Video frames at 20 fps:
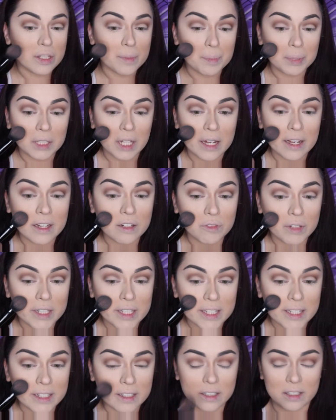apply it right
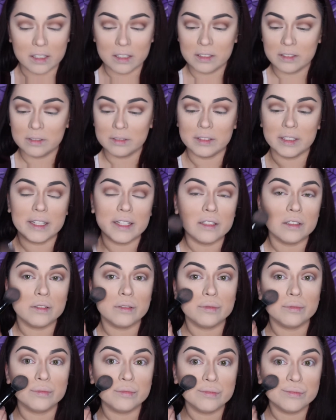here. Like,
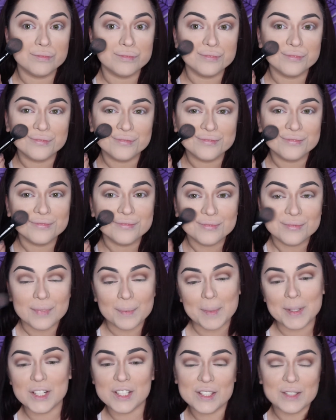
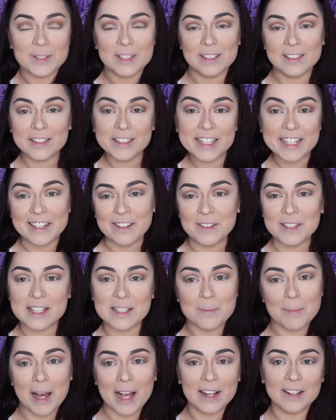let me just do a little cute
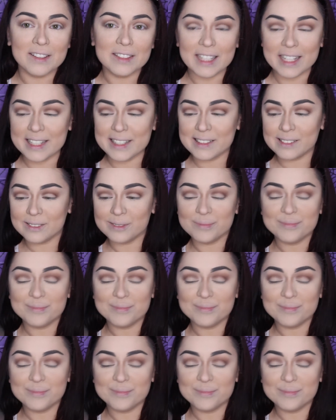smile, like.